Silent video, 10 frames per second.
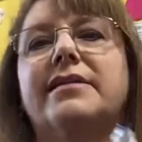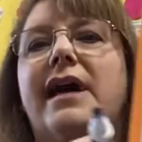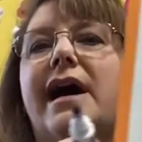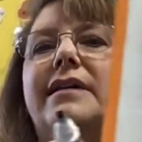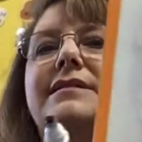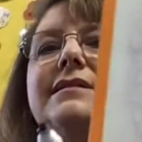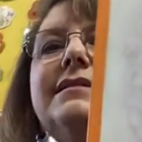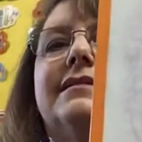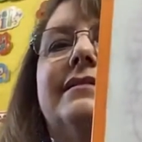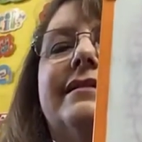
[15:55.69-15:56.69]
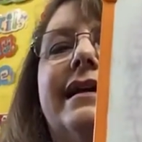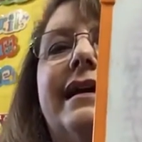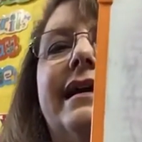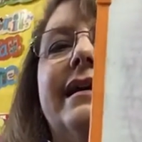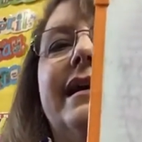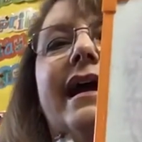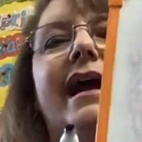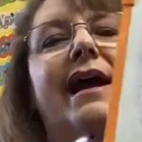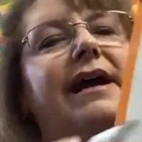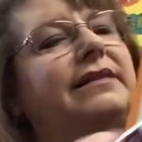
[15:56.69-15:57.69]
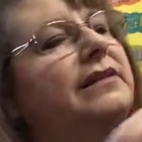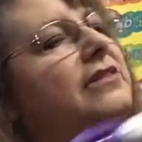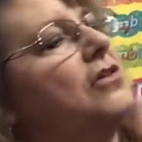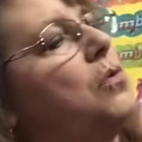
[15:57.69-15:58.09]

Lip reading: that, okay? And then the